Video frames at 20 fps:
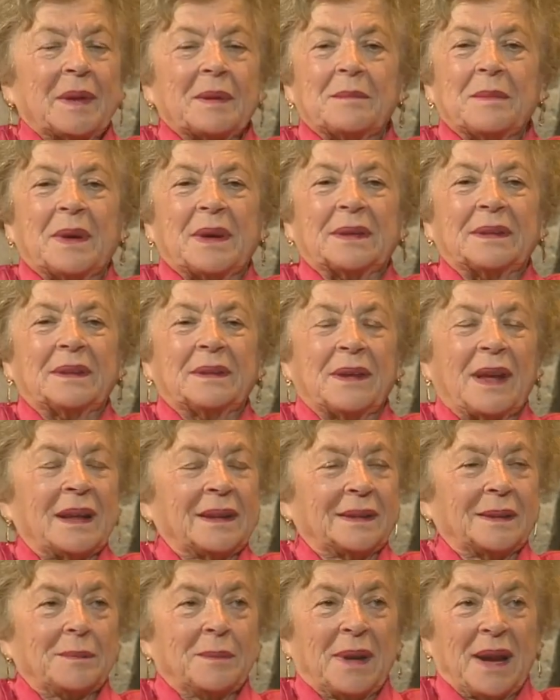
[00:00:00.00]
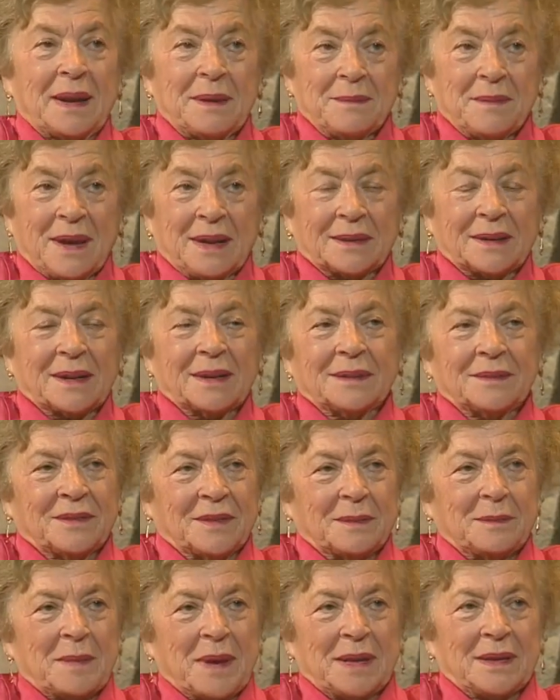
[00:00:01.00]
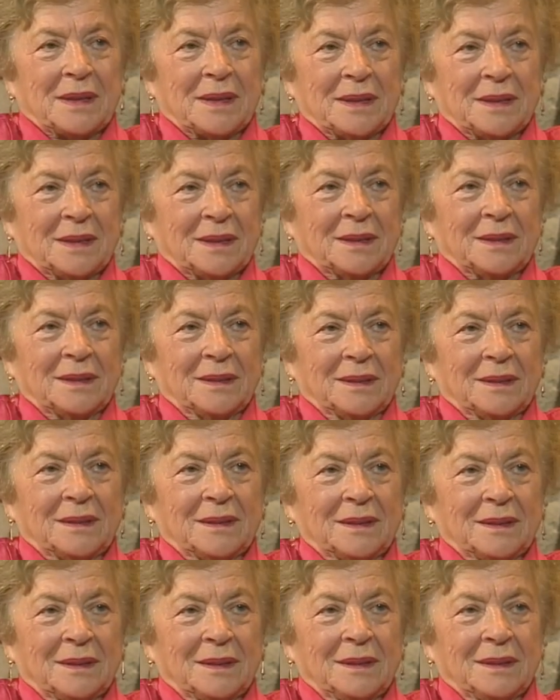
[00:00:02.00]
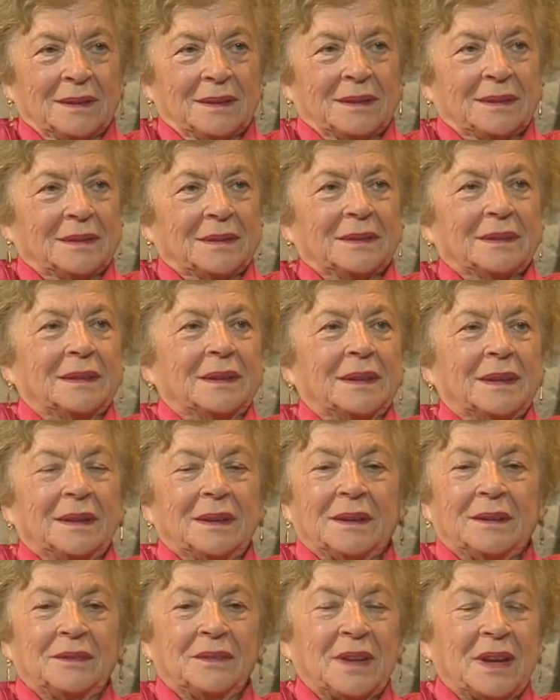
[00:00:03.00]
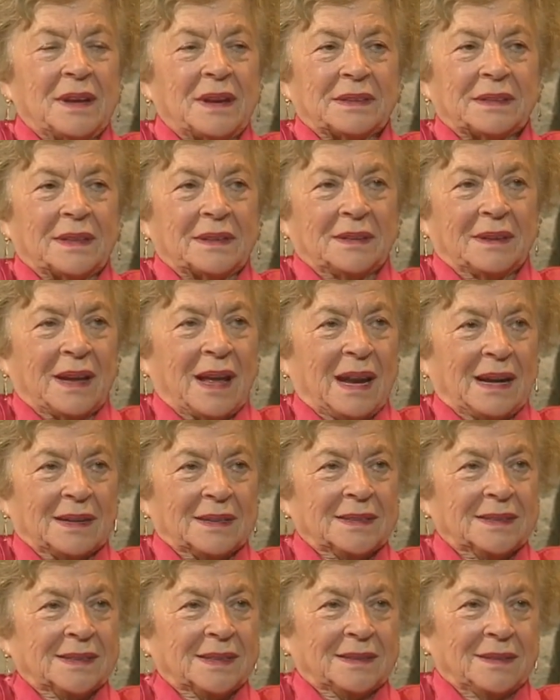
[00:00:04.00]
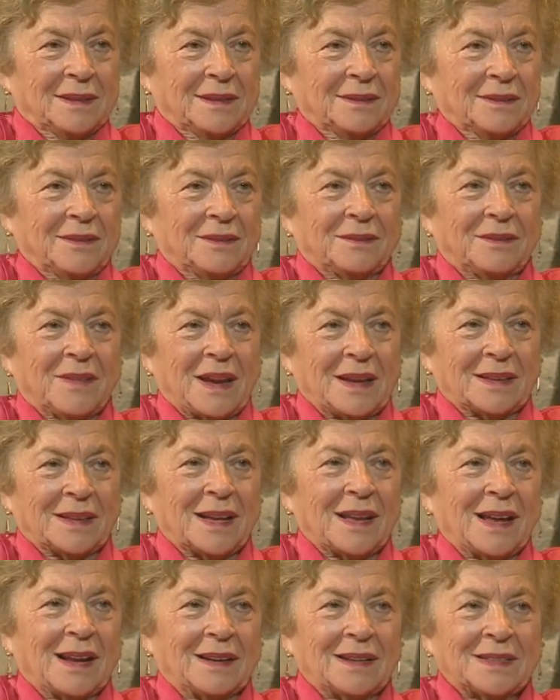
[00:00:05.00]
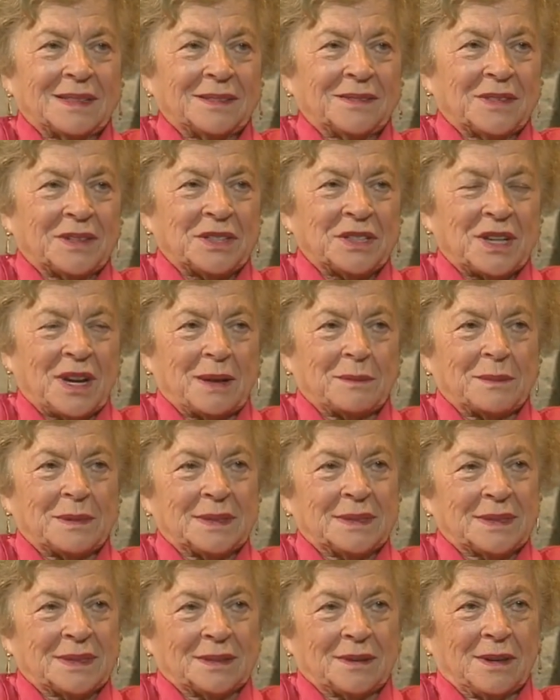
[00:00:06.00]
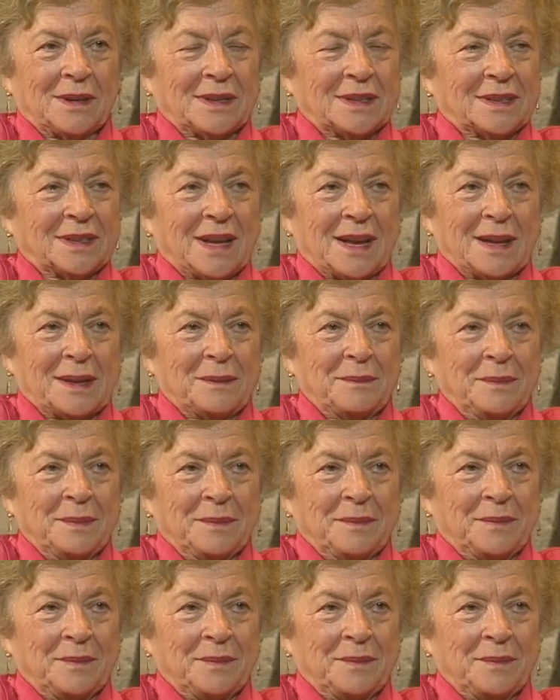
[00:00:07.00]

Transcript: But on the black market we made it, and we had challah, white challah for Shabbos all the time.